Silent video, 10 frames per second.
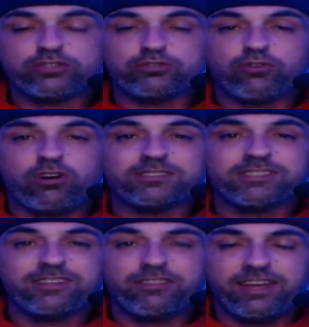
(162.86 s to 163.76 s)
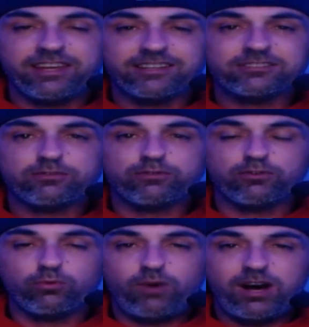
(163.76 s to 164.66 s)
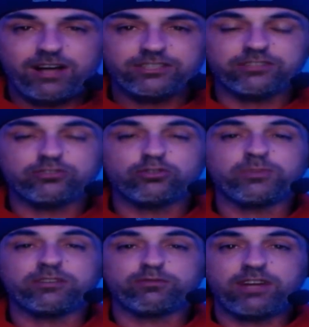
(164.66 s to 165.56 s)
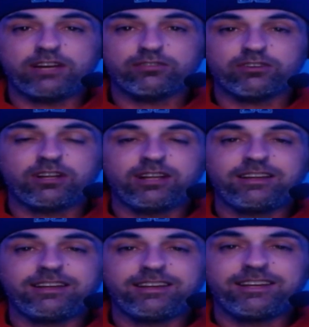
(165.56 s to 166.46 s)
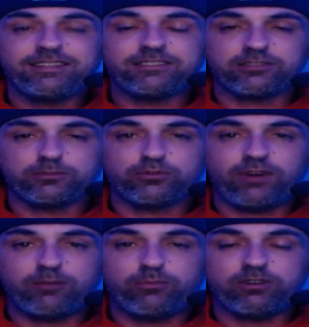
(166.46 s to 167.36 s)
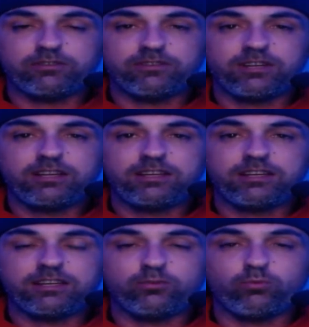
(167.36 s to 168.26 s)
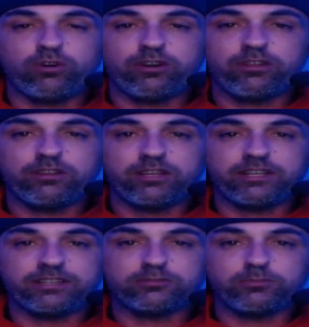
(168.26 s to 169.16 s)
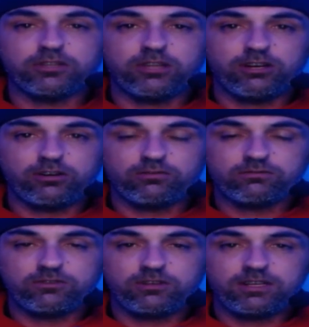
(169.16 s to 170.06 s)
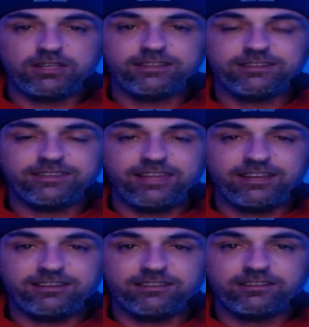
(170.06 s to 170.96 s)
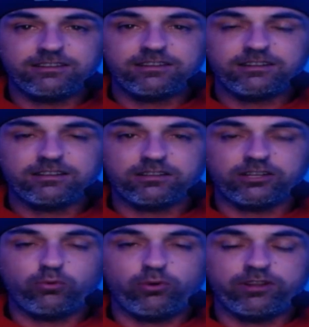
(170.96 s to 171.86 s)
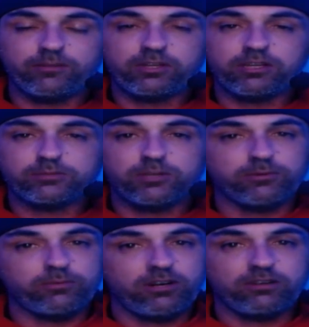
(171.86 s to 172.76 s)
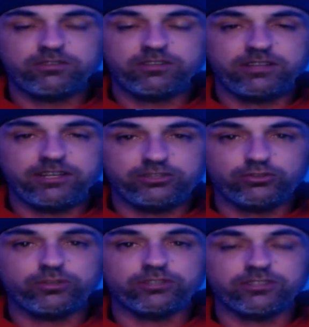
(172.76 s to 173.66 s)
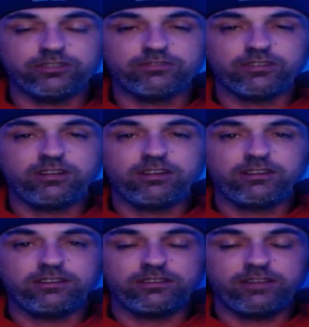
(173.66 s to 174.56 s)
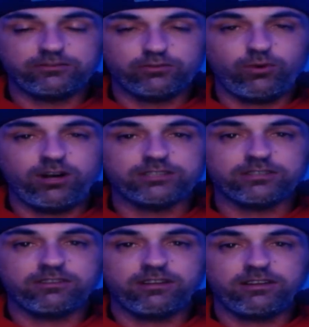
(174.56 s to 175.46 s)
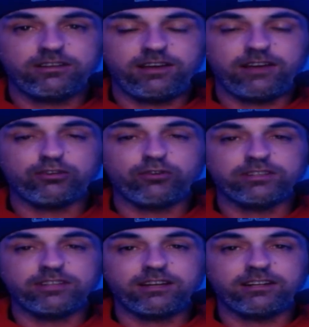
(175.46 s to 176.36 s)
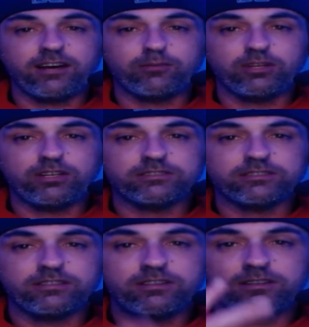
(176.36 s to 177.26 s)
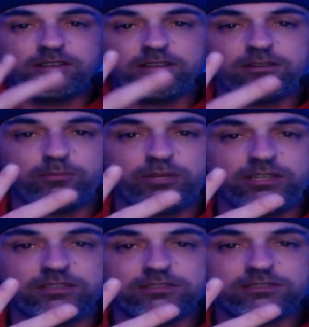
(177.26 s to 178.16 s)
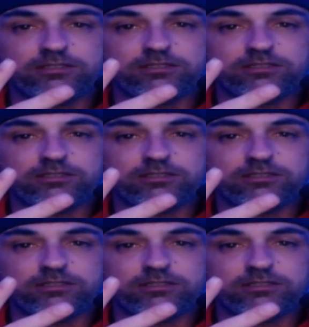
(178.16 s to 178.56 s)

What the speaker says: Chris Cross. Thanks for watching. Do me a favor. Hit the subscribe button in one of the links below. Then click on one of them clips up above and enjoy yourself. Thanks for watching. Have a great day and God bless. Peace.